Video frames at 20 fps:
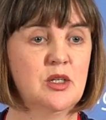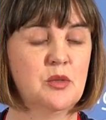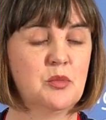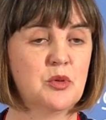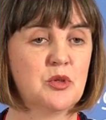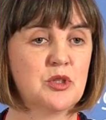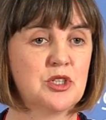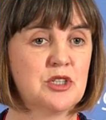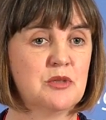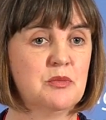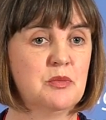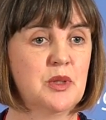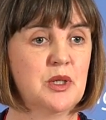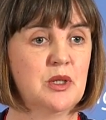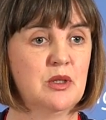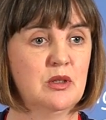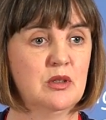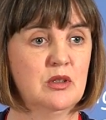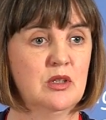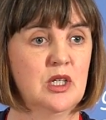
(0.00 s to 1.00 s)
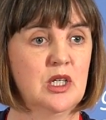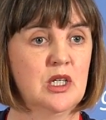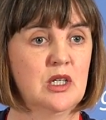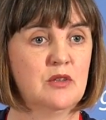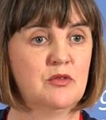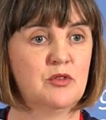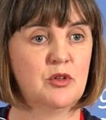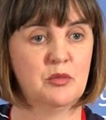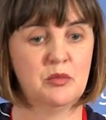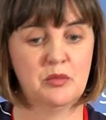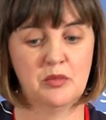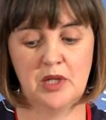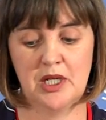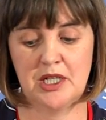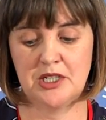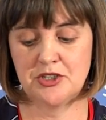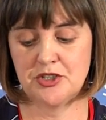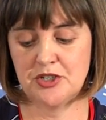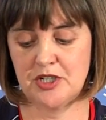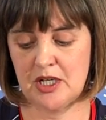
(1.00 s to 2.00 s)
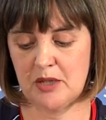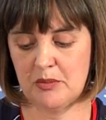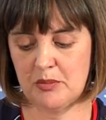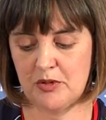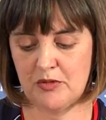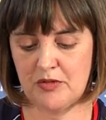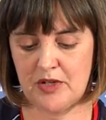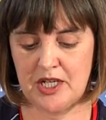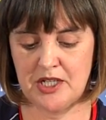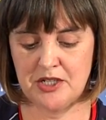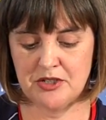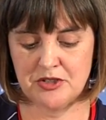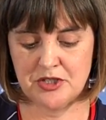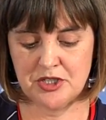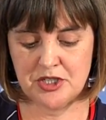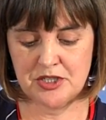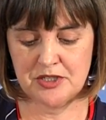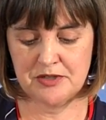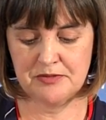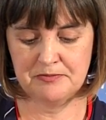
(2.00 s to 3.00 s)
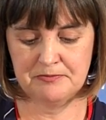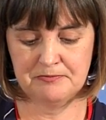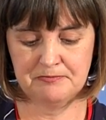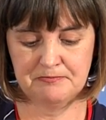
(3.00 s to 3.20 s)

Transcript: the abortion pill from internet providers.